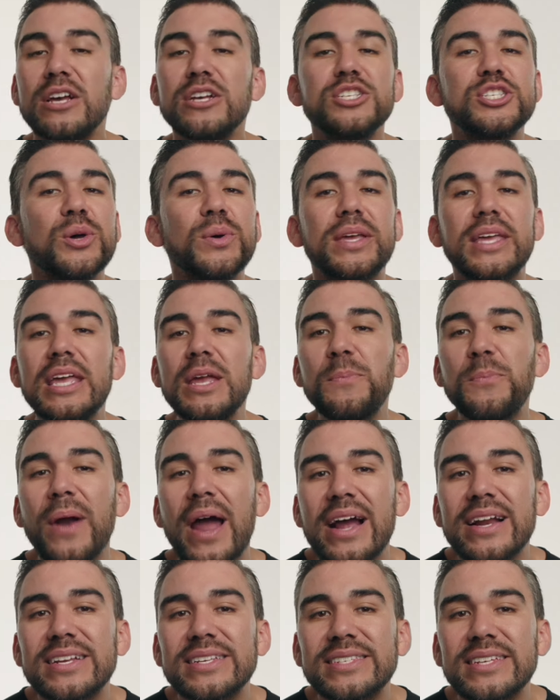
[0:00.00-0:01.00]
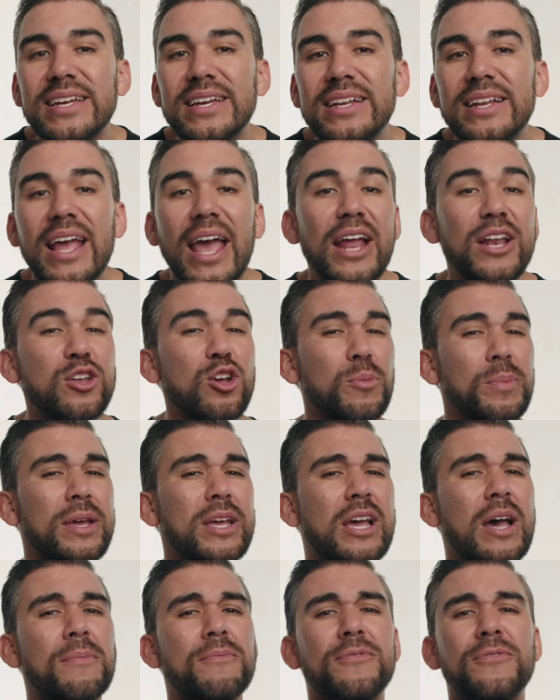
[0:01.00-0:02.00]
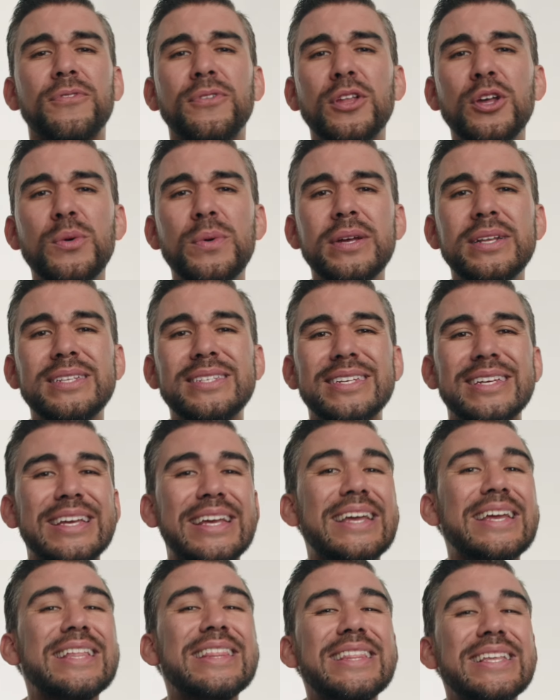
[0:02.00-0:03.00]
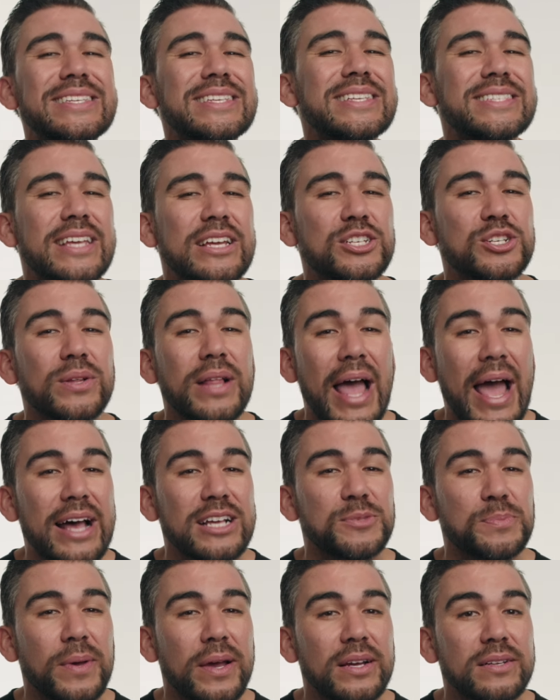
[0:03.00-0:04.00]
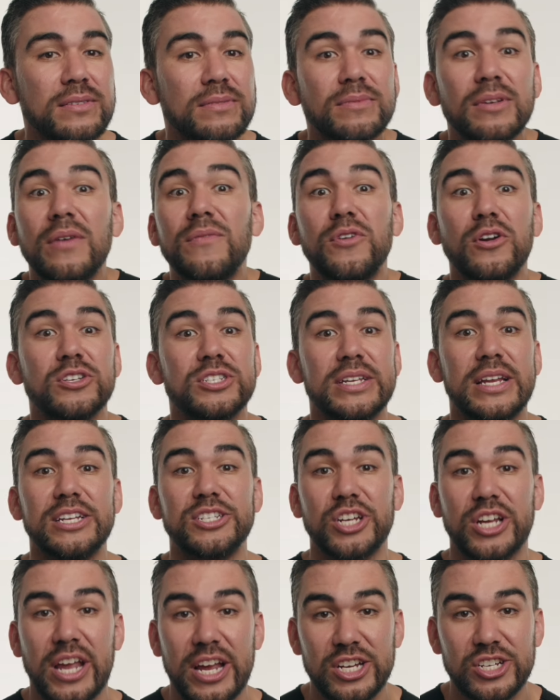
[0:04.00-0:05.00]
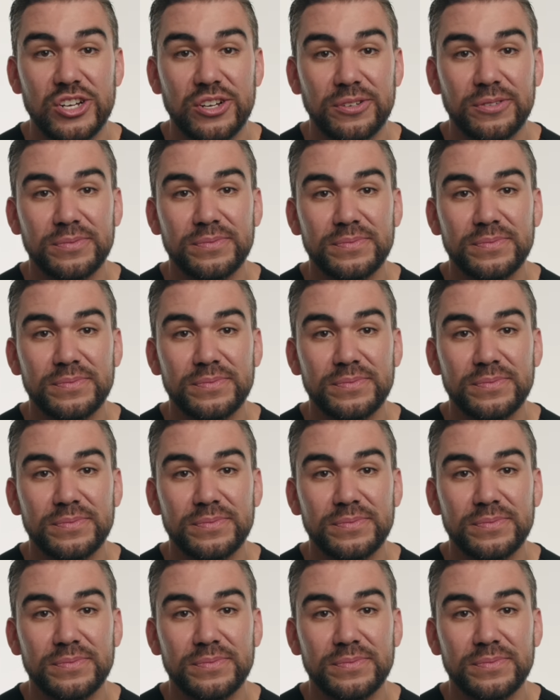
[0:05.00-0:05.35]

So keep practicing and you'll become fluent in this essential aspect of nursing education.